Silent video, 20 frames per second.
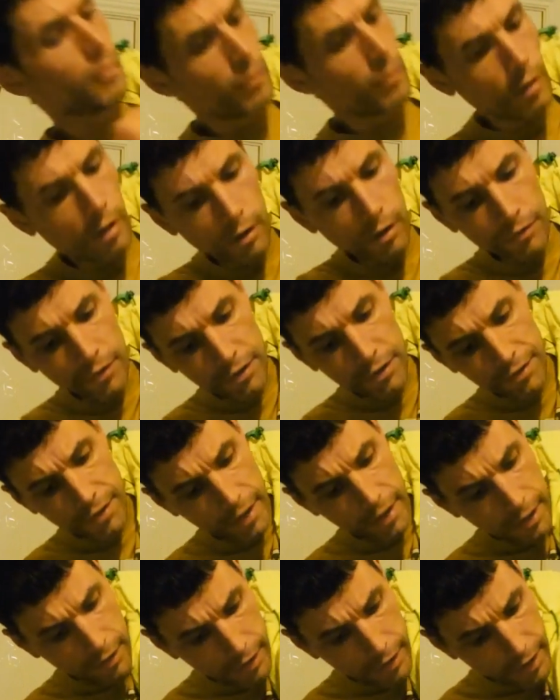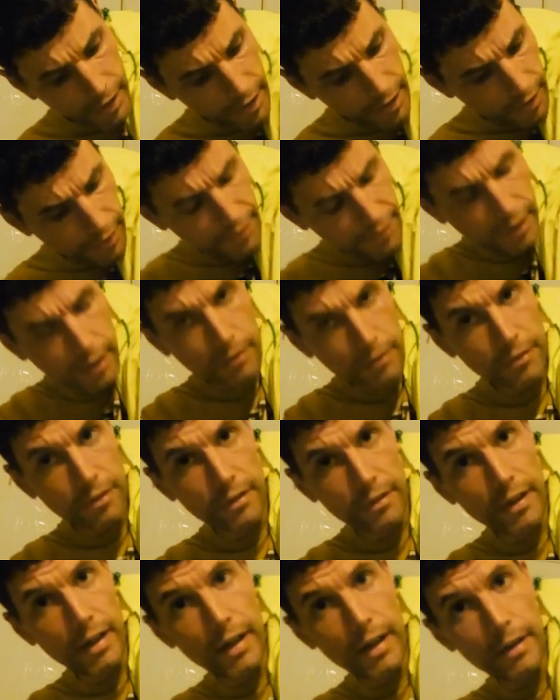from this area here down to
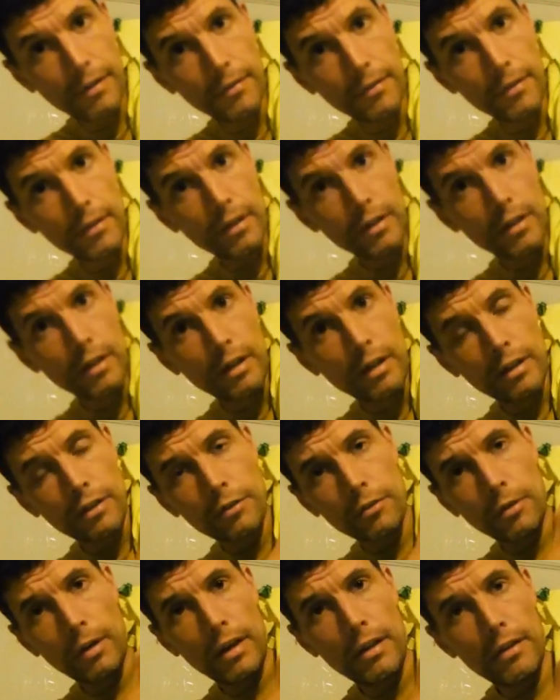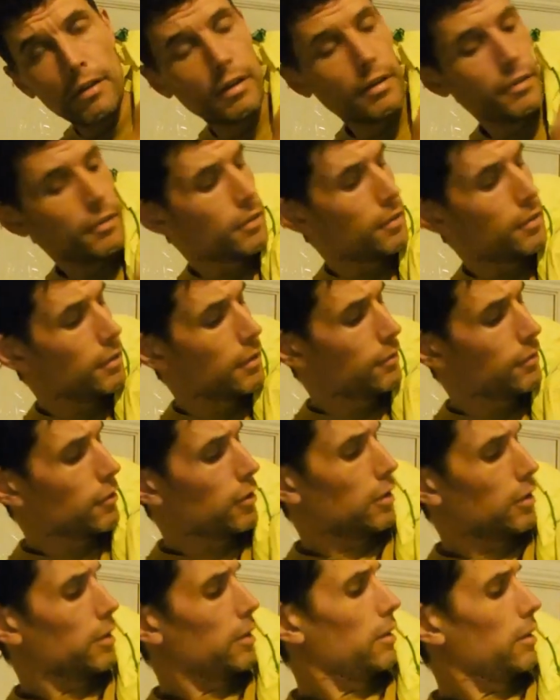there, you've
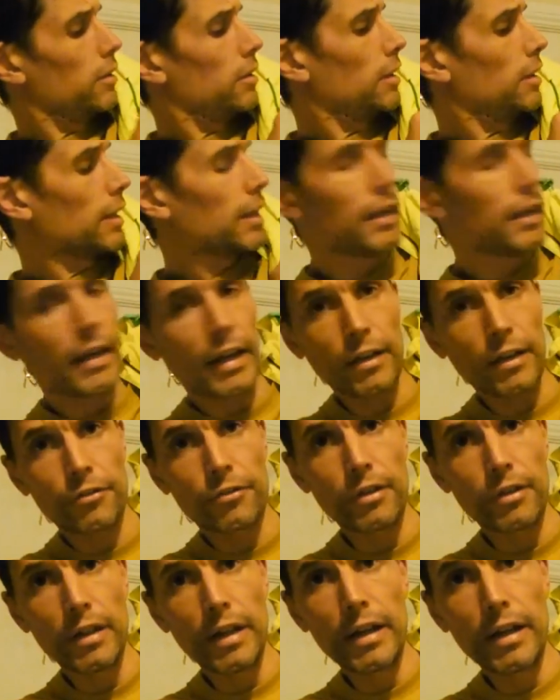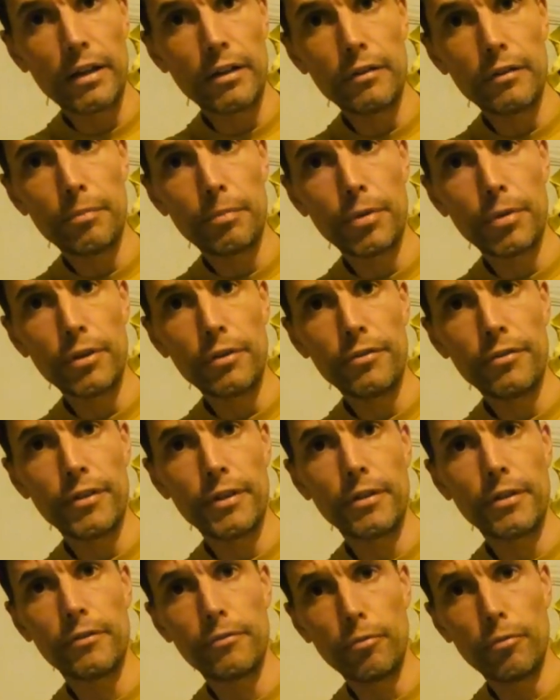got like an extra layer of proofing,
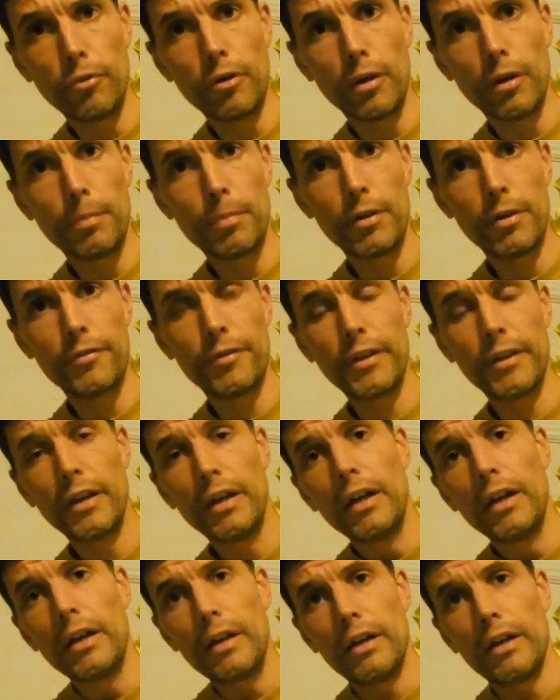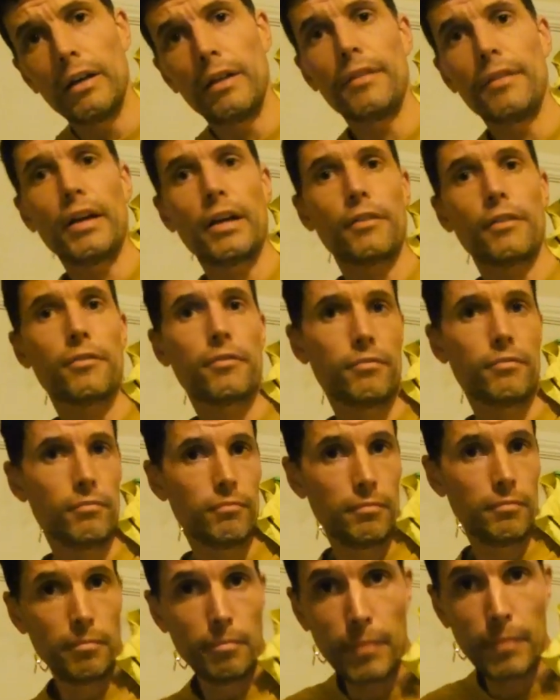waterproofing, and that's
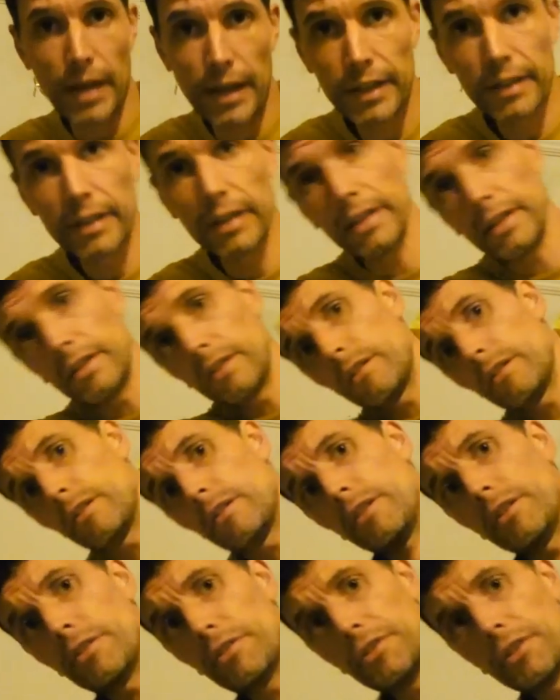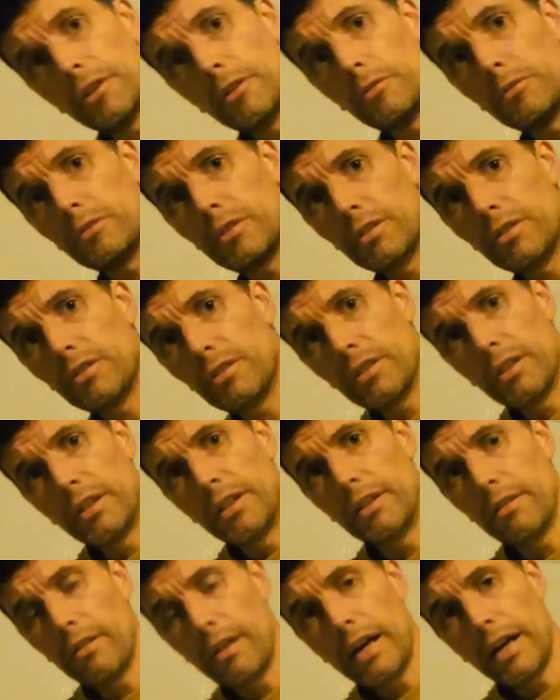mainly your shoulders
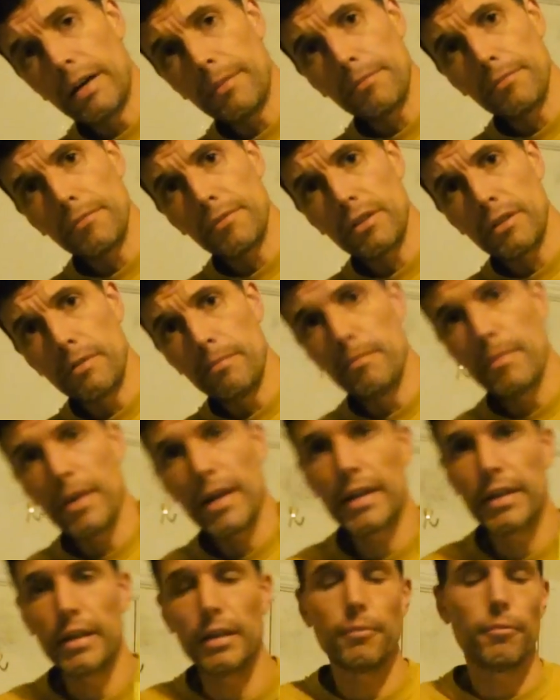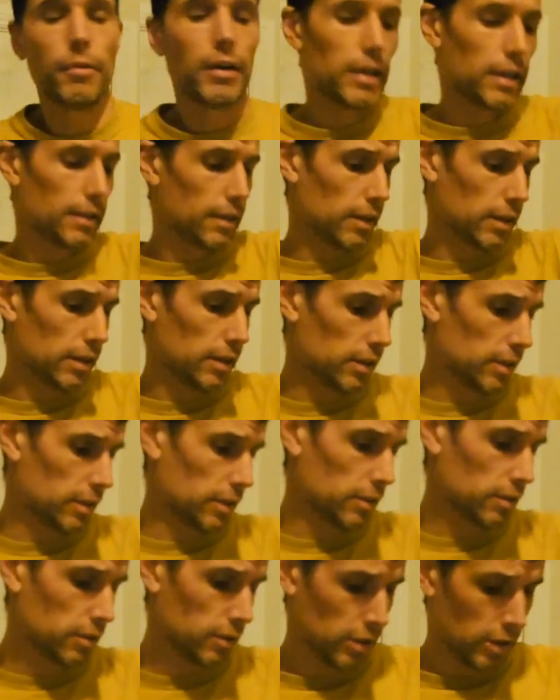and your arms, and mainly where the
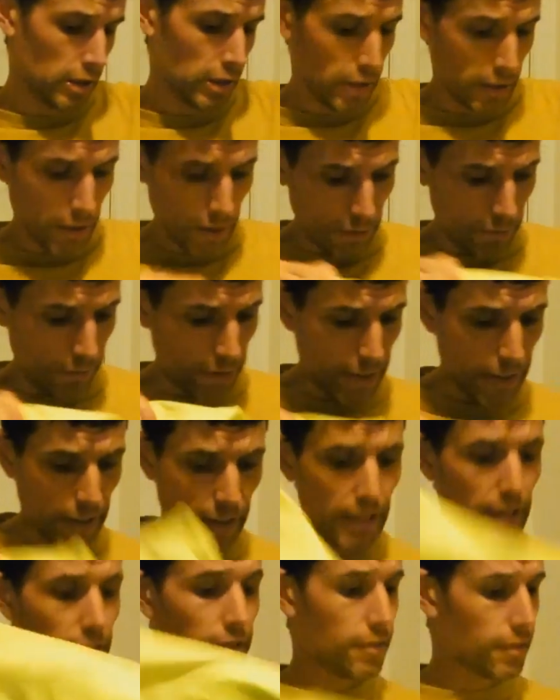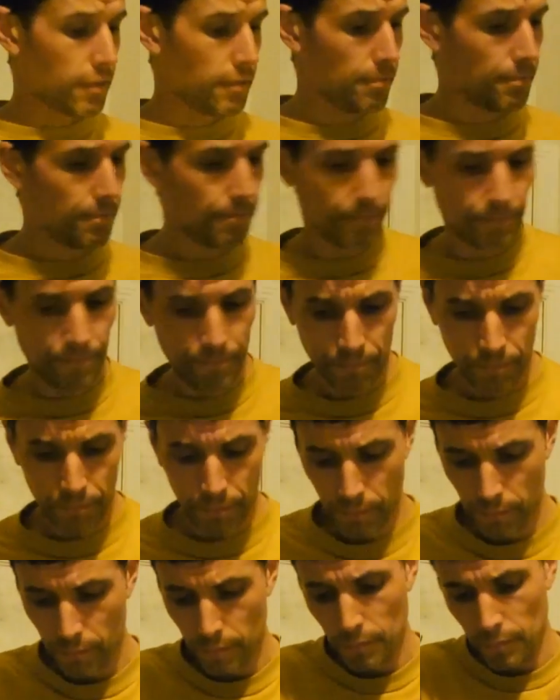rain hits,
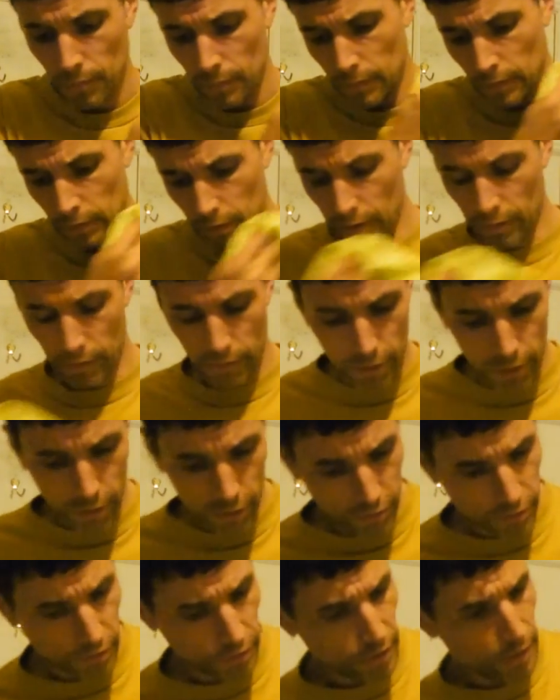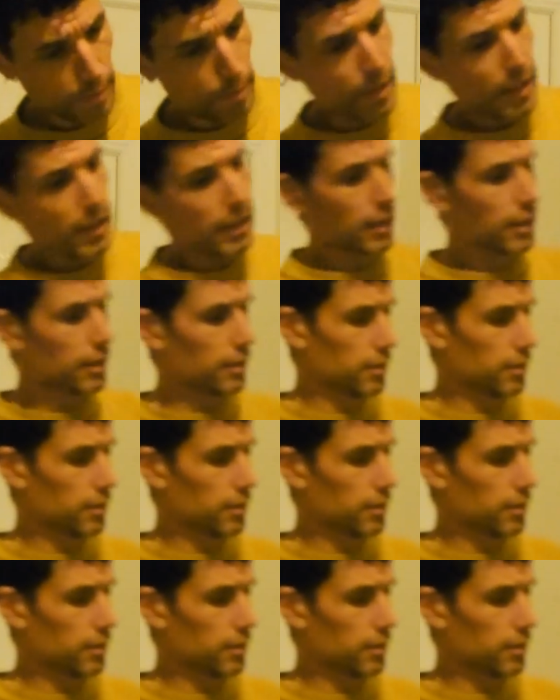of course on your back.